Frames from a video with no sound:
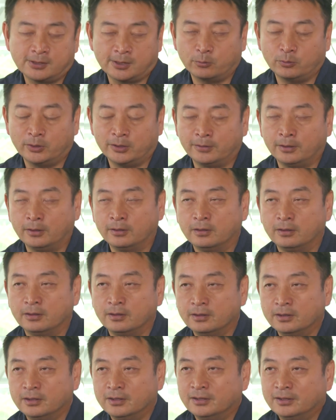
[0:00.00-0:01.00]
away
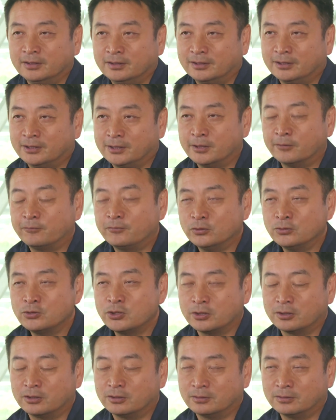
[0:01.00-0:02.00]
in the
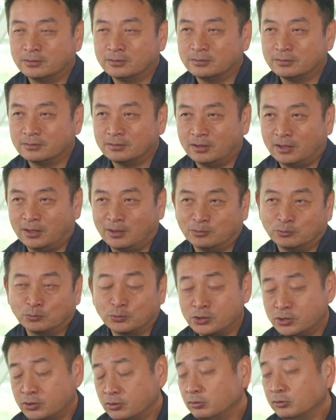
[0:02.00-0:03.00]
future, we
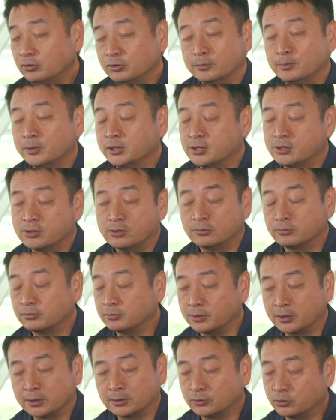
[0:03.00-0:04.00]
could be
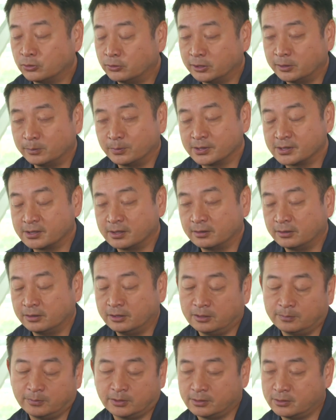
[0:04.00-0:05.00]
growing 20% a
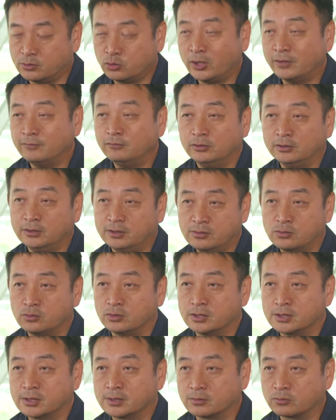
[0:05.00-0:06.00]
year because the travel industry
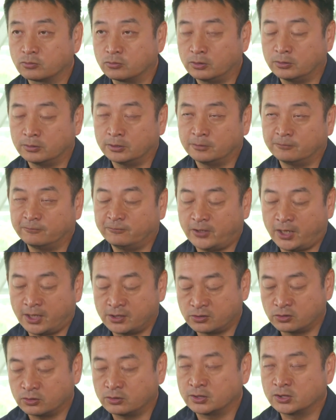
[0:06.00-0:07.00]
is growing
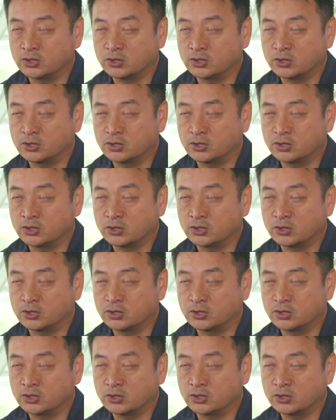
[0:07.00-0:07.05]
faster than